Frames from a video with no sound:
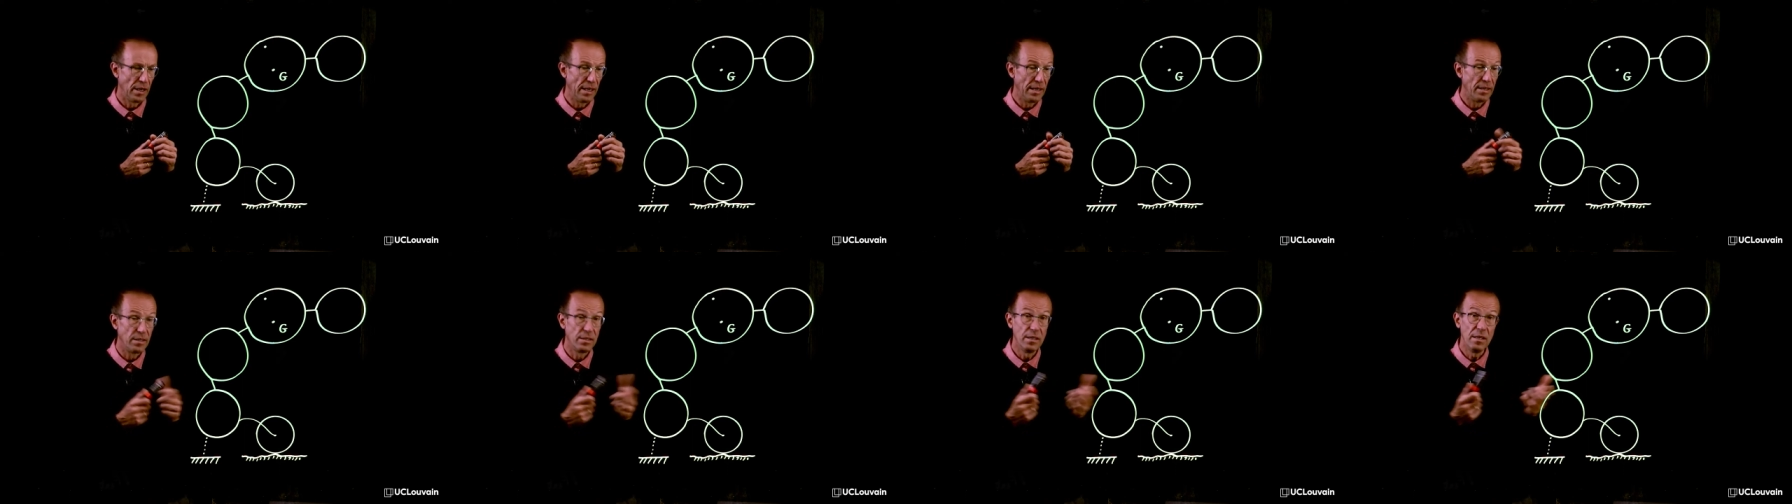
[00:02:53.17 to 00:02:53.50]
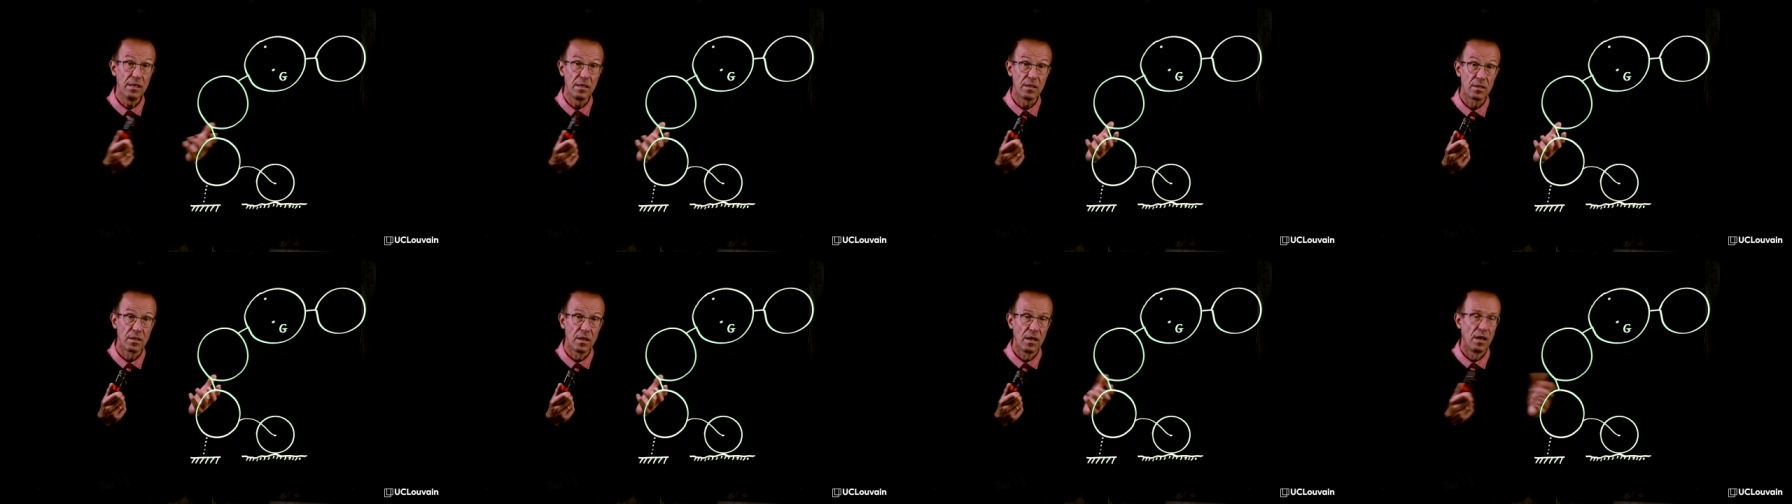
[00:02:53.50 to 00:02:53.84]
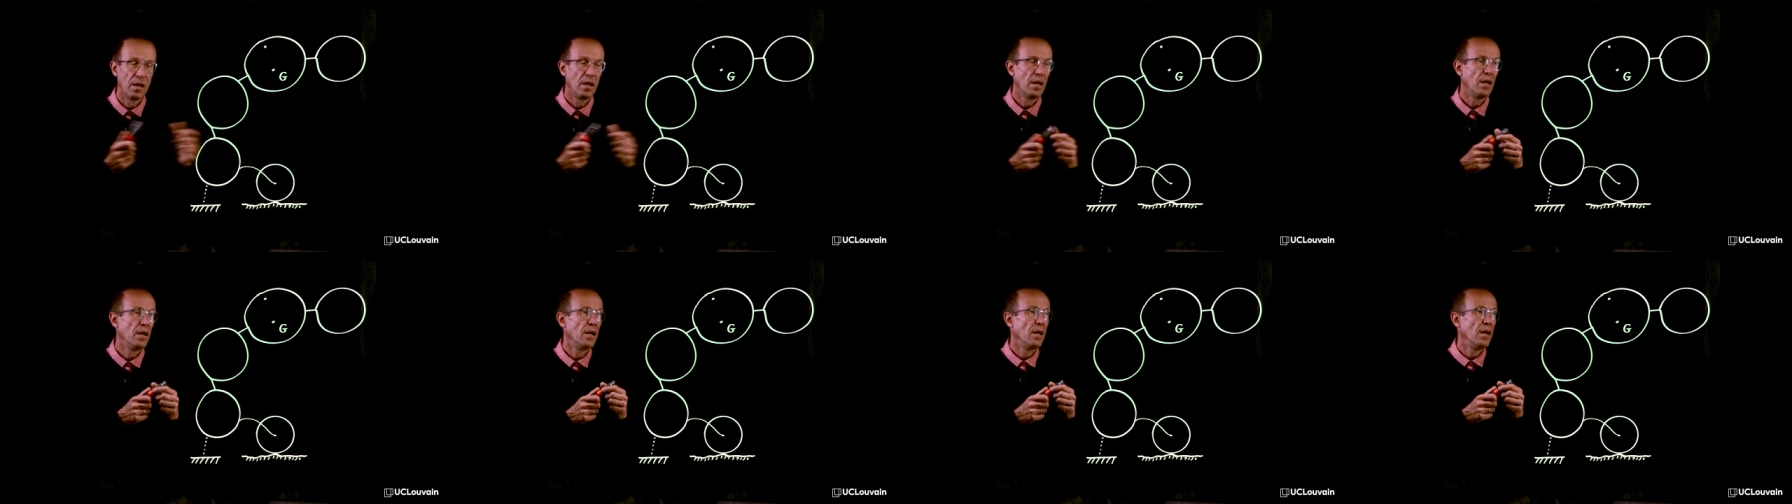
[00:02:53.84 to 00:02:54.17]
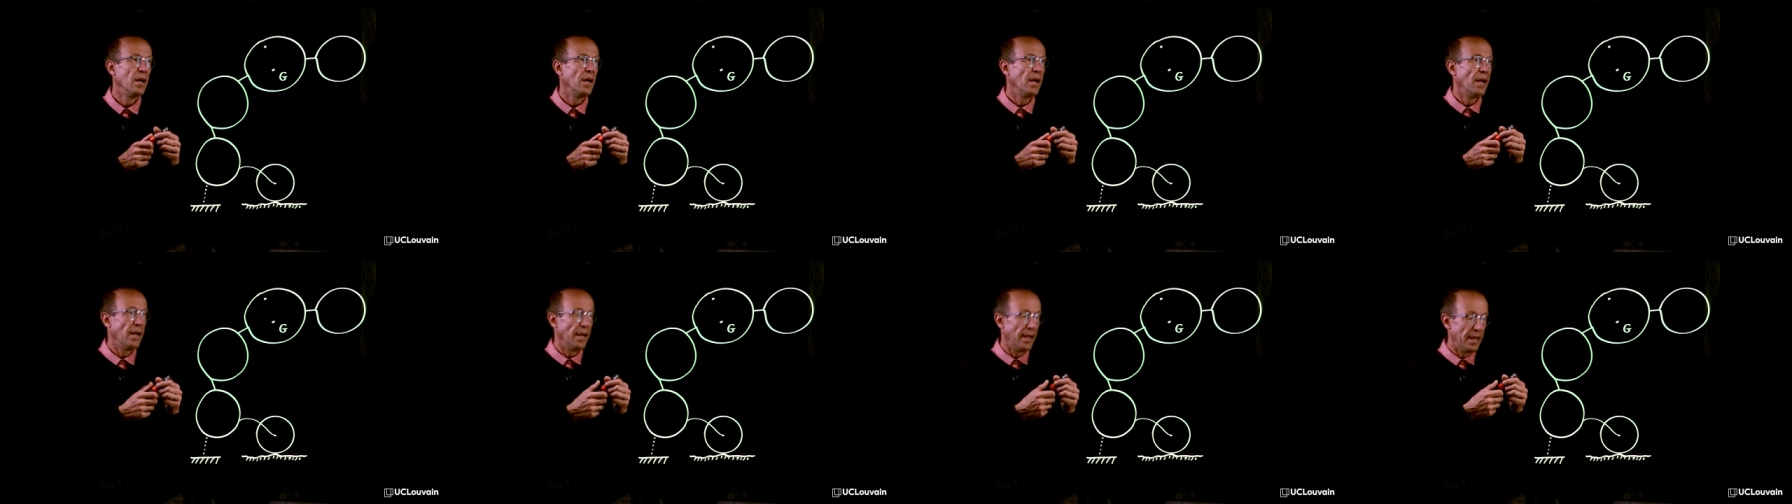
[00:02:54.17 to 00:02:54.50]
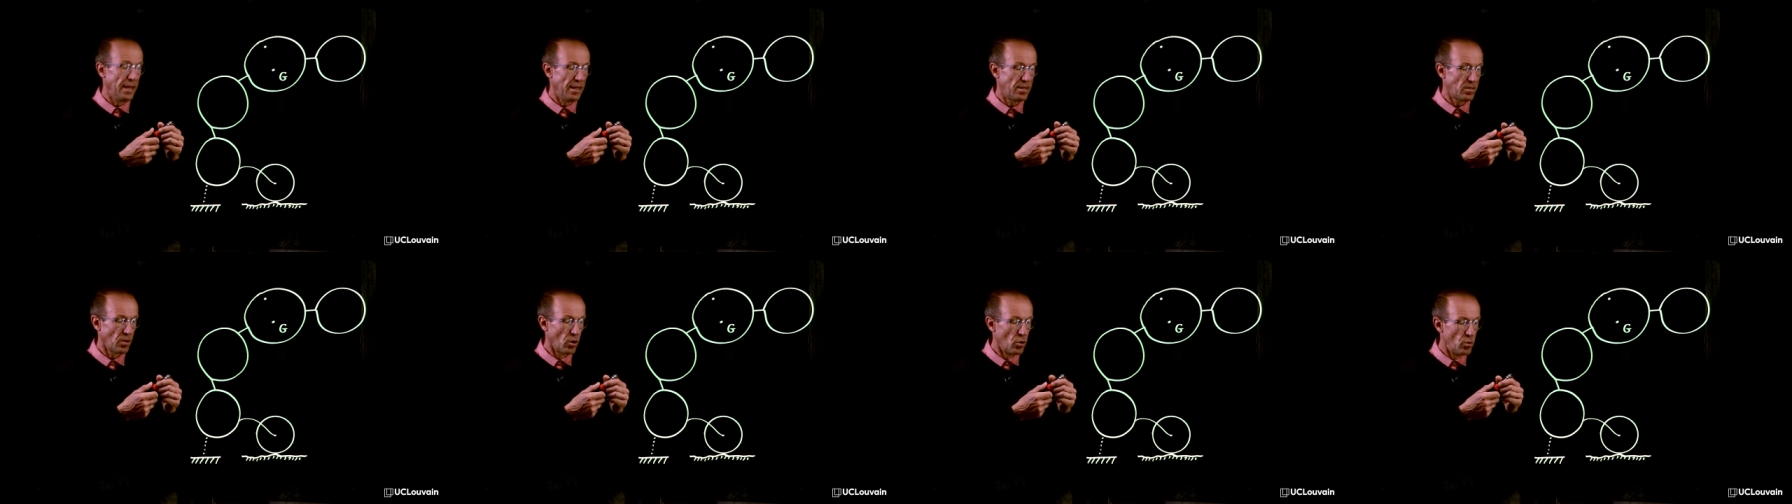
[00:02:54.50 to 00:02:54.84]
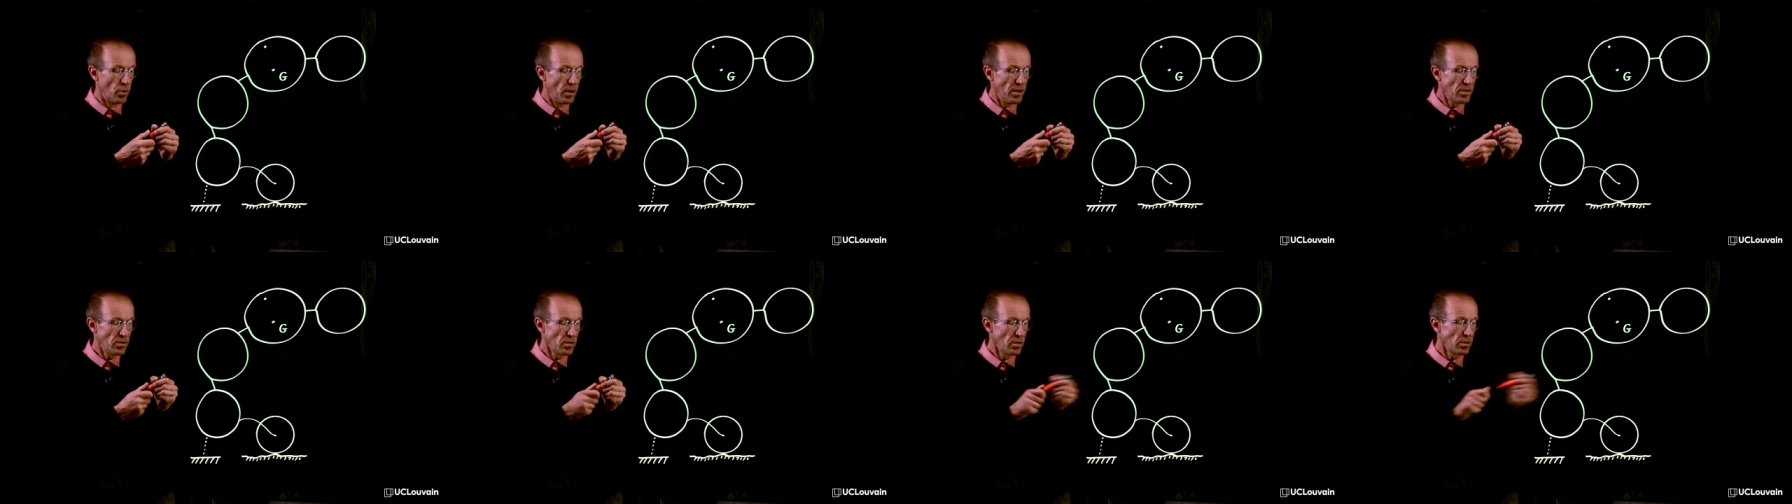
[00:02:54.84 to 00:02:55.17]
Indeed, its
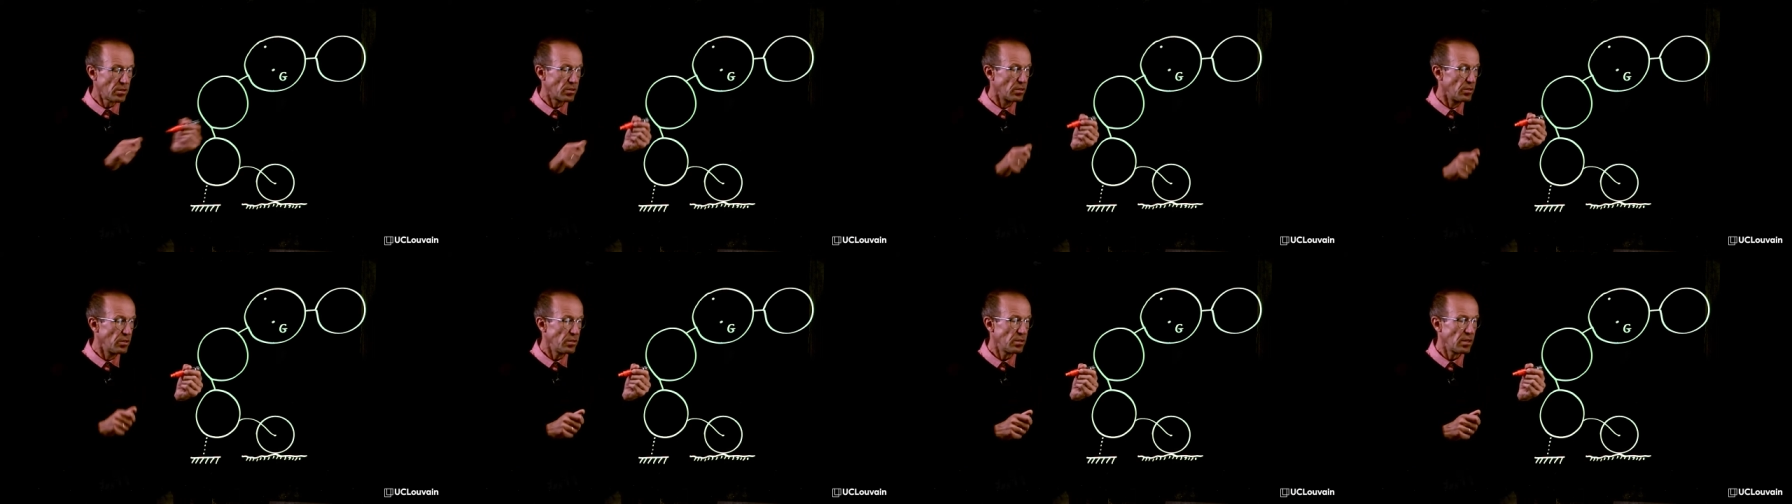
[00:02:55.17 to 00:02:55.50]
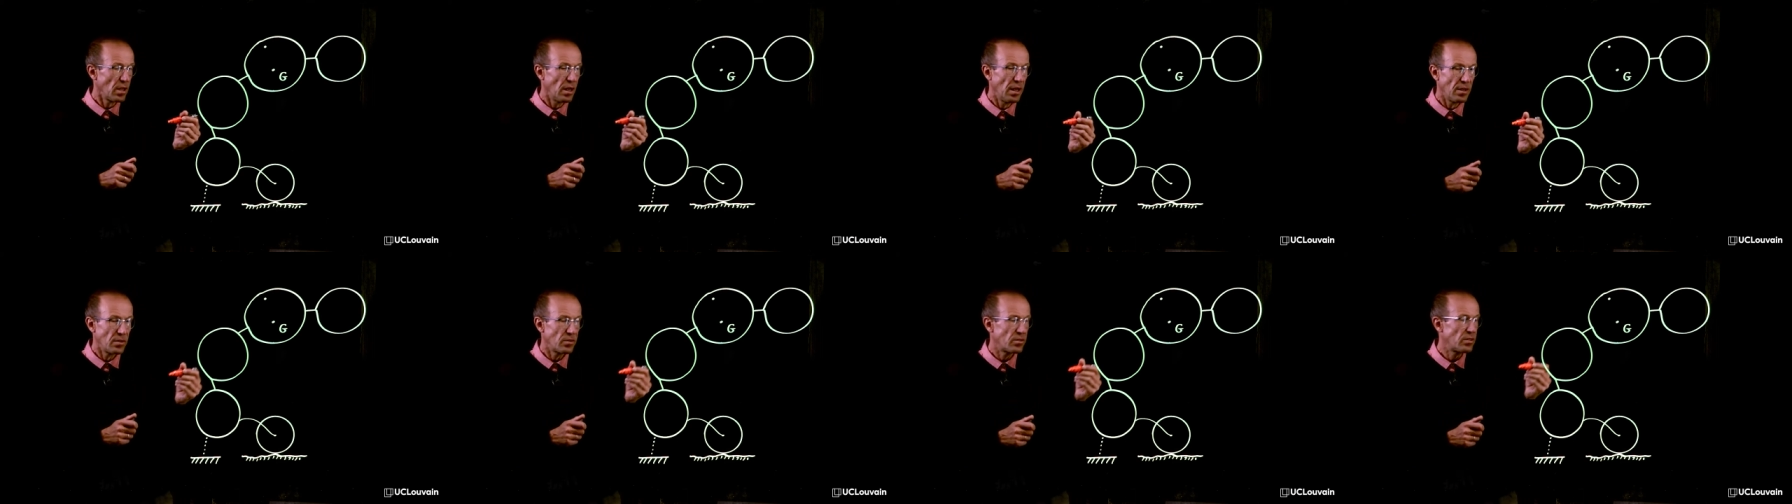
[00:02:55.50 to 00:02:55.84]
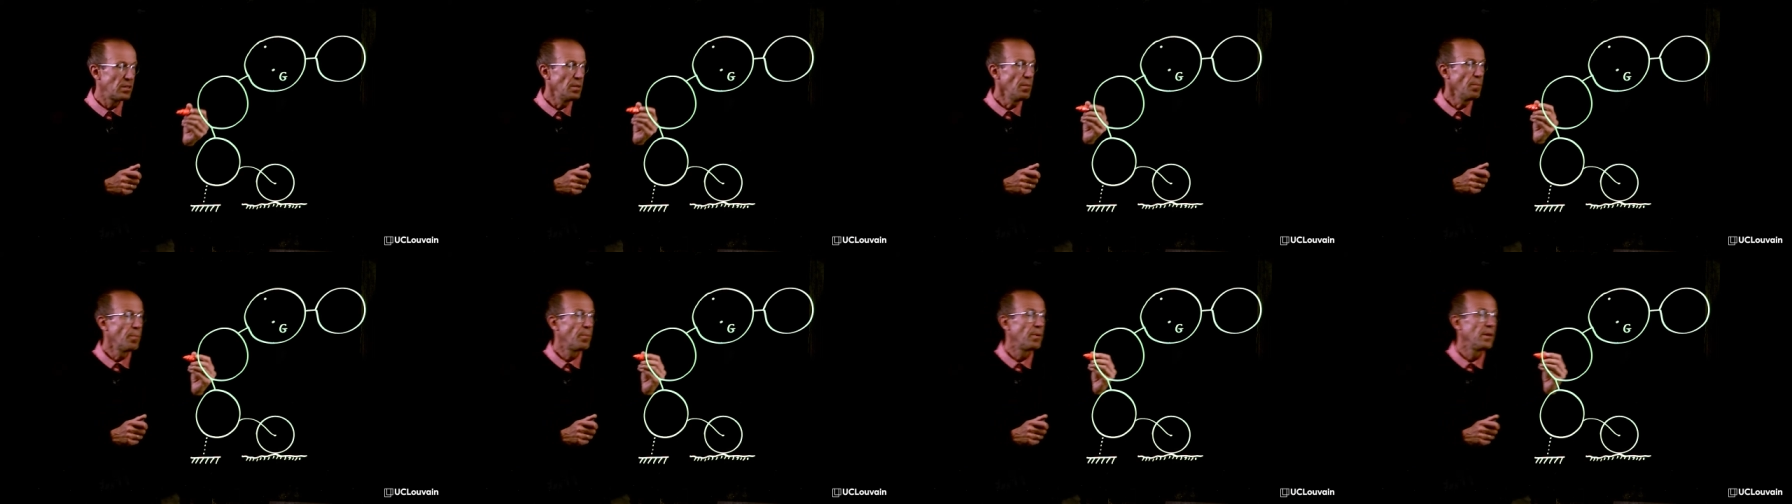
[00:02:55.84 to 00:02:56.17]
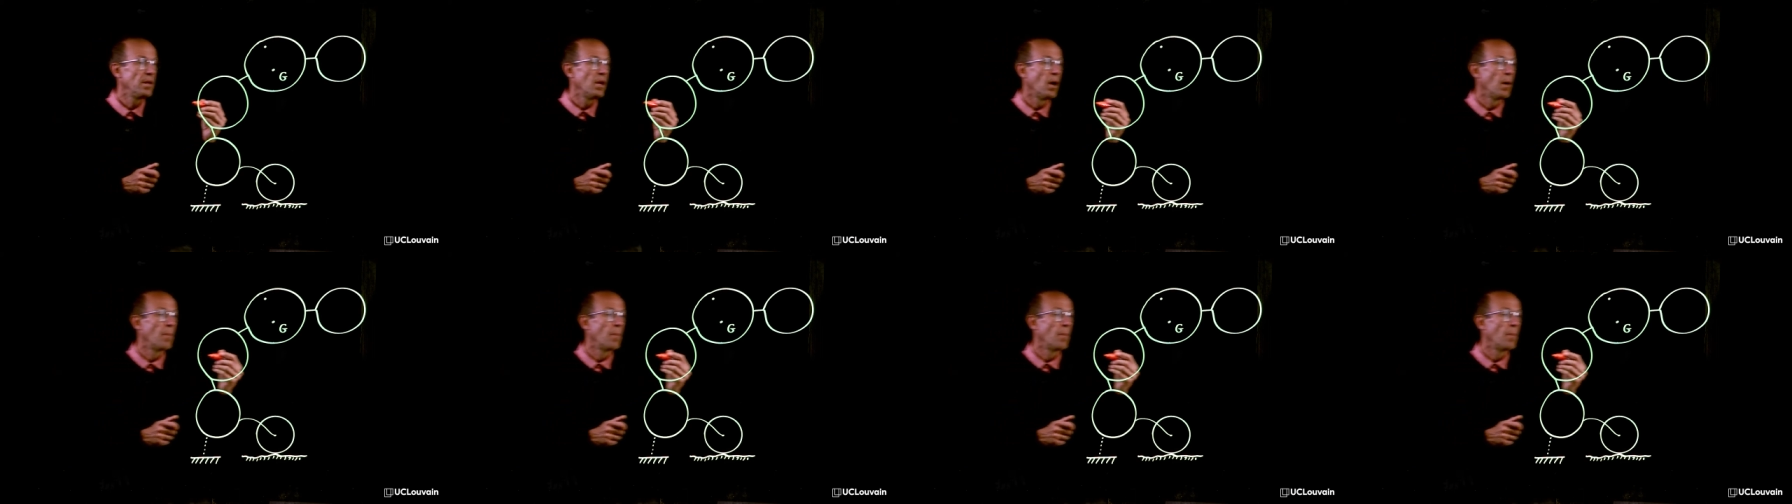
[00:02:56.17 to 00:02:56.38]
resultant simply